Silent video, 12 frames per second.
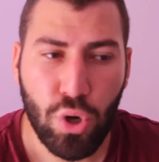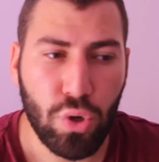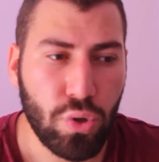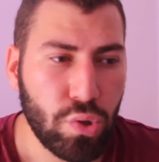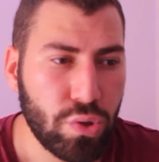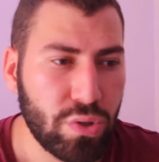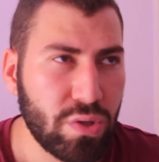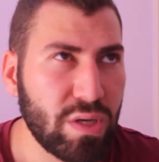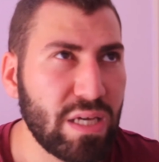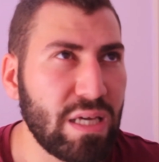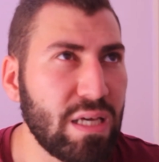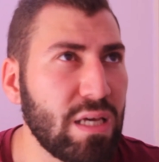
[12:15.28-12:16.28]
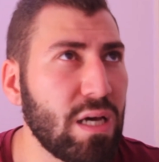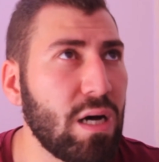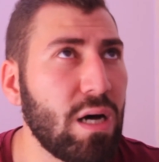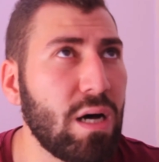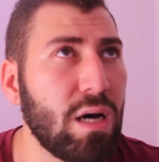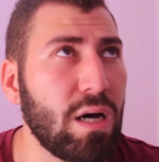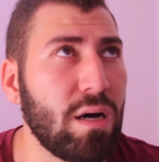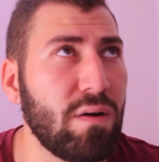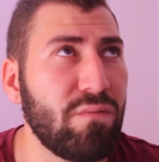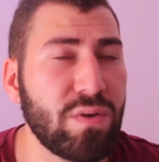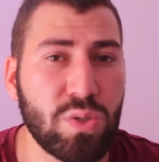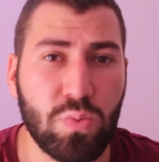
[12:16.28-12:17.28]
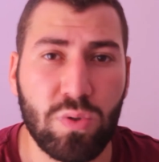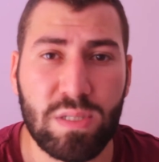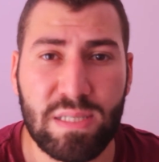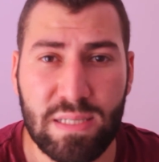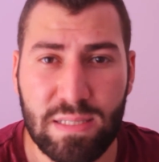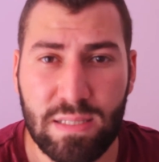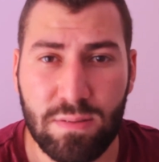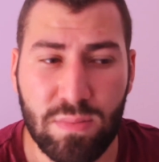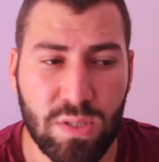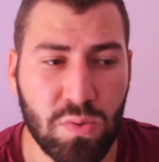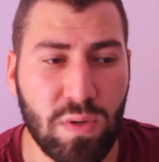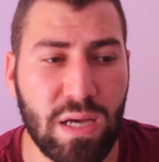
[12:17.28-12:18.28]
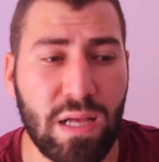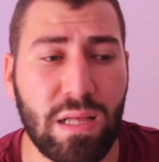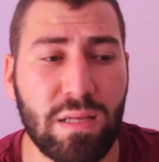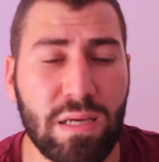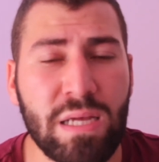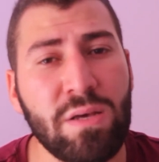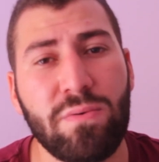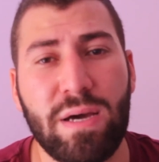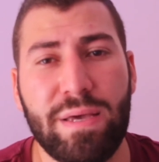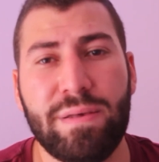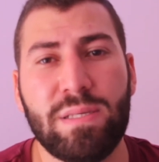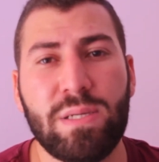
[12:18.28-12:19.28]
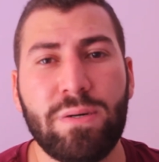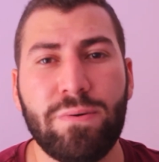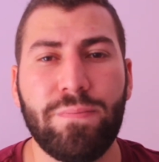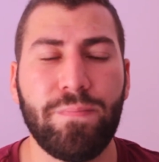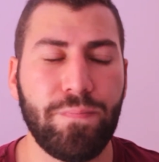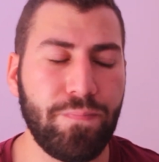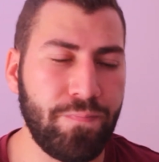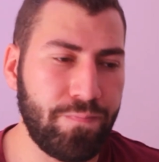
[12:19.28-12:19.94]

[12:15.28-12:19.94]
or a visual system as well. Anyway, so